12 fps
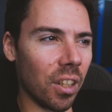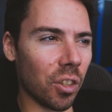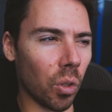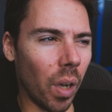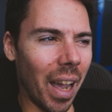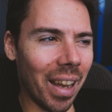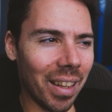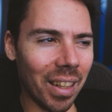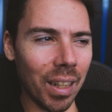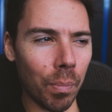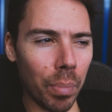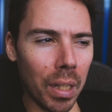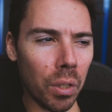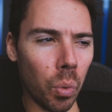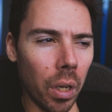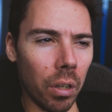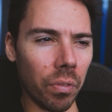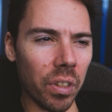So adding in a
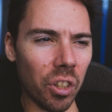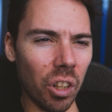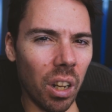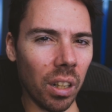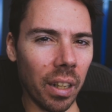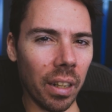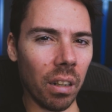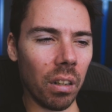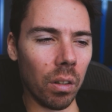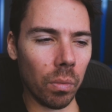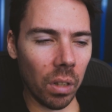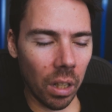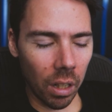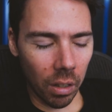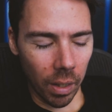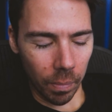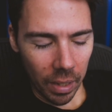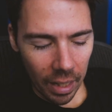B12 is not like, oh no,
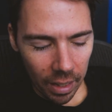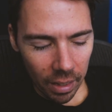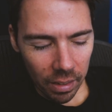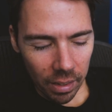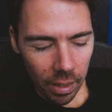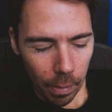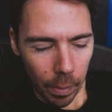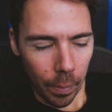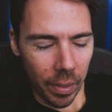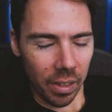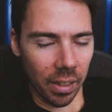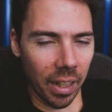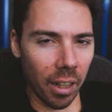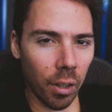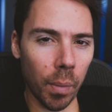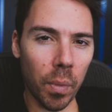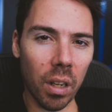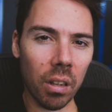I'm taking supplements now.
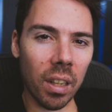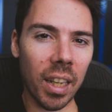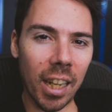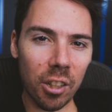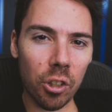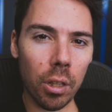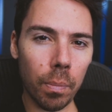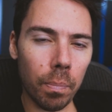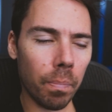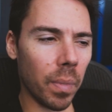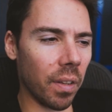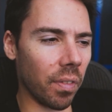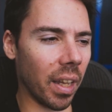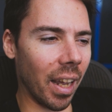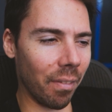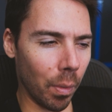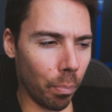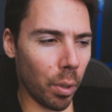I'm not against them if they
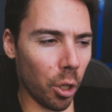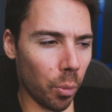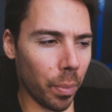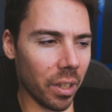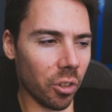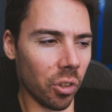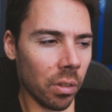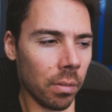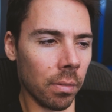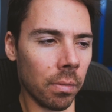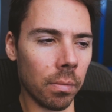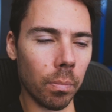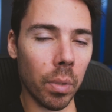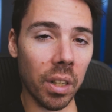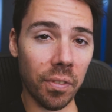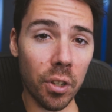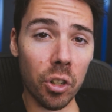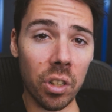have a purpose. But
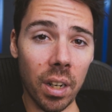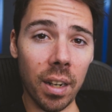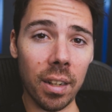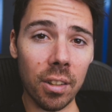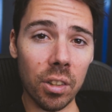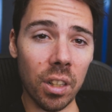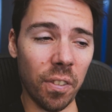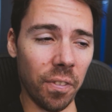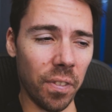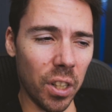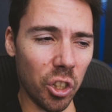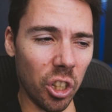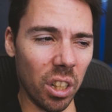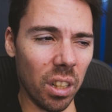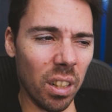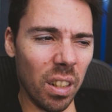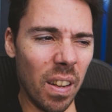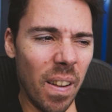if your diet is
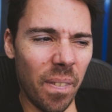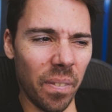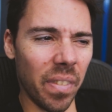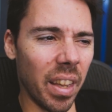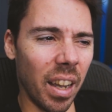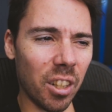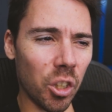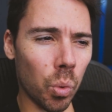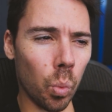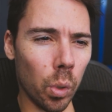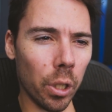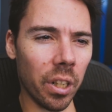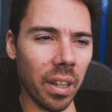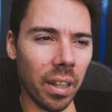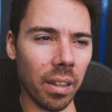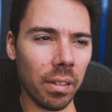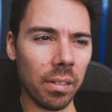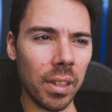deficient, I just worry
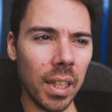that